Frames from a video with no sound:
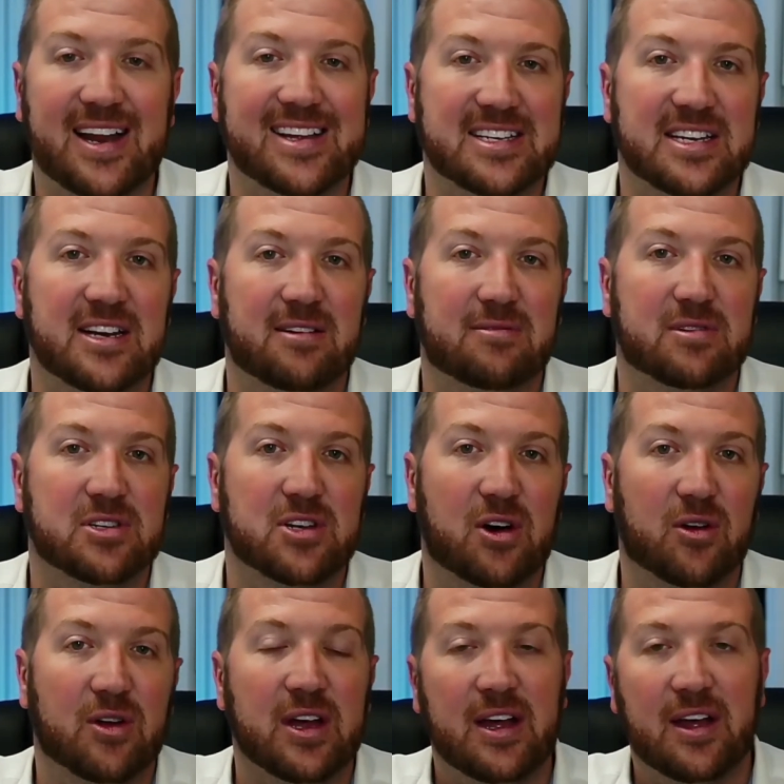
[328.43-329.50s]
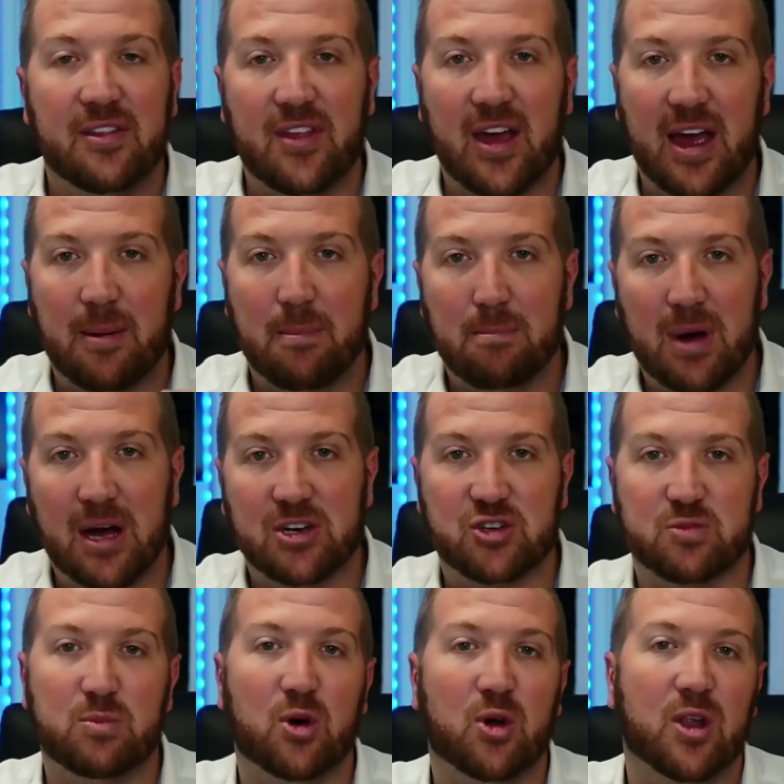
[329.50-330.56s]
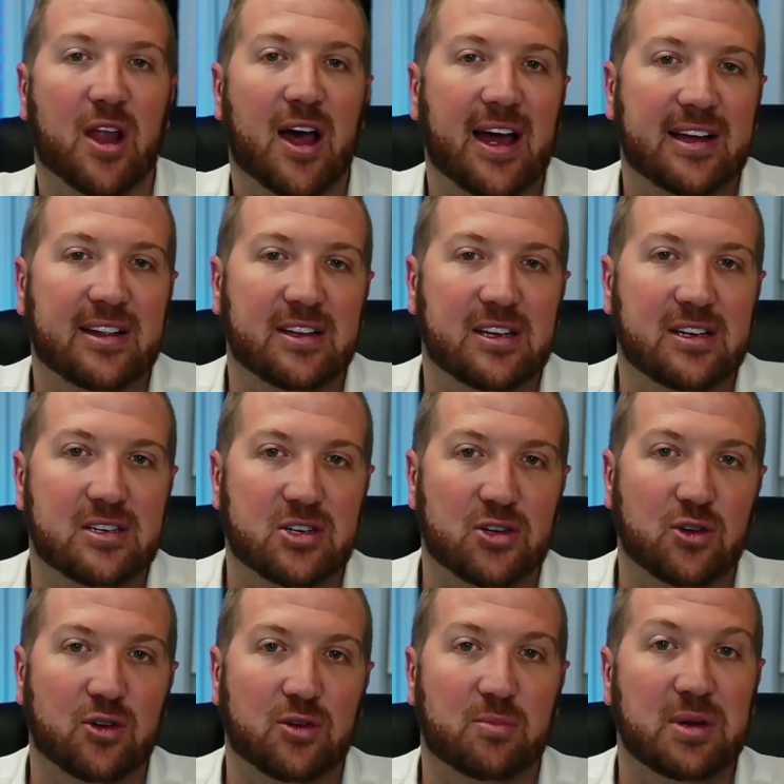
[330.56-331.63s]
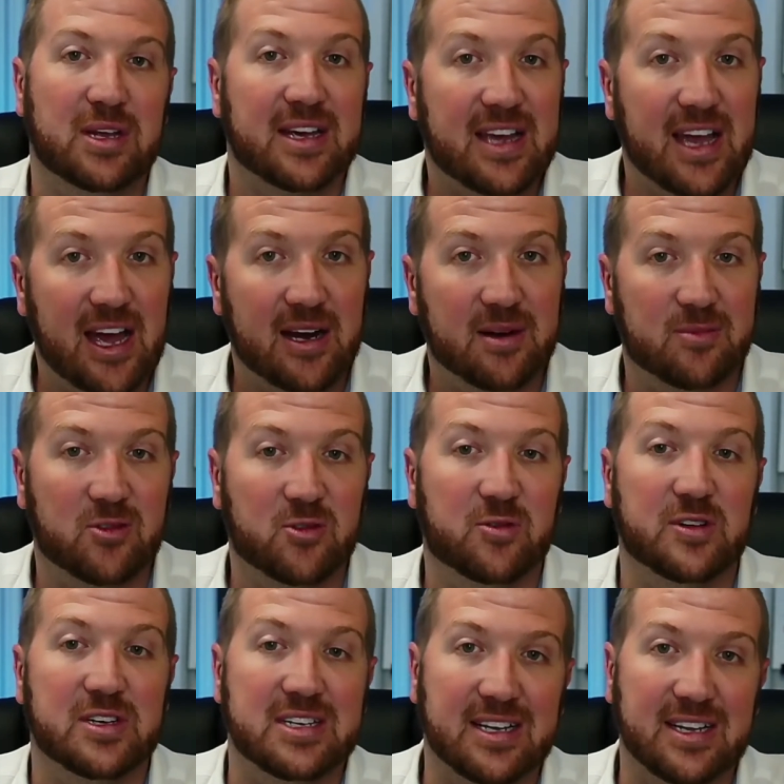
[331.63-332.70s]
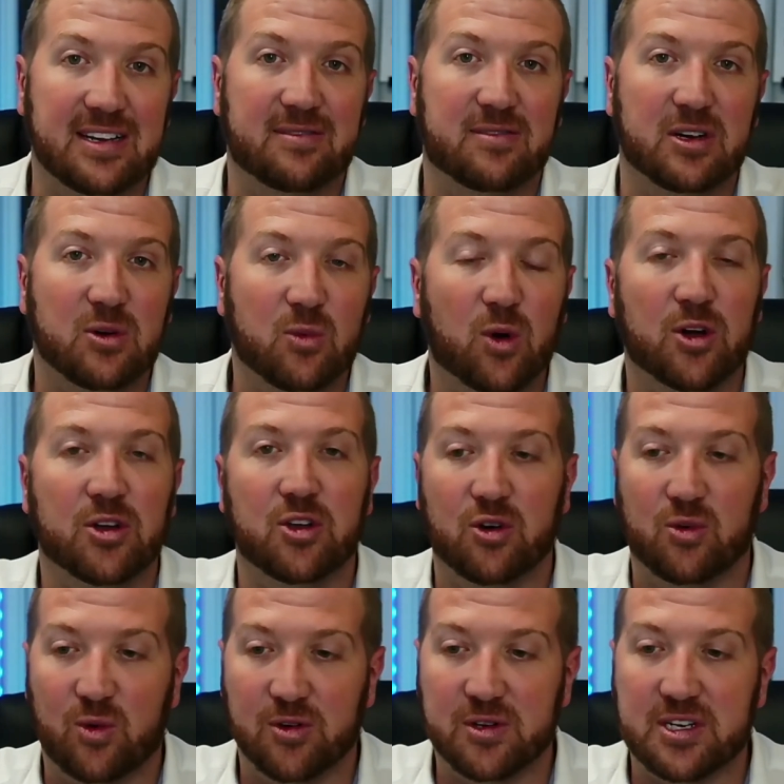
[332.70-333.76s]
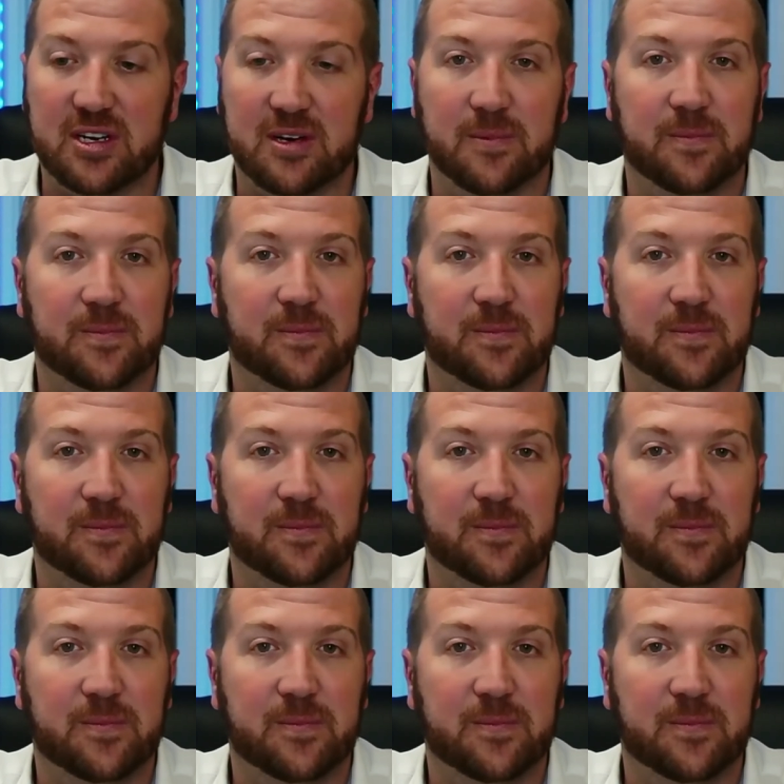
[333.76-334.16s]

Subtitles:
As a net result, they are much more likely to be accountable for delivering what you're wanting.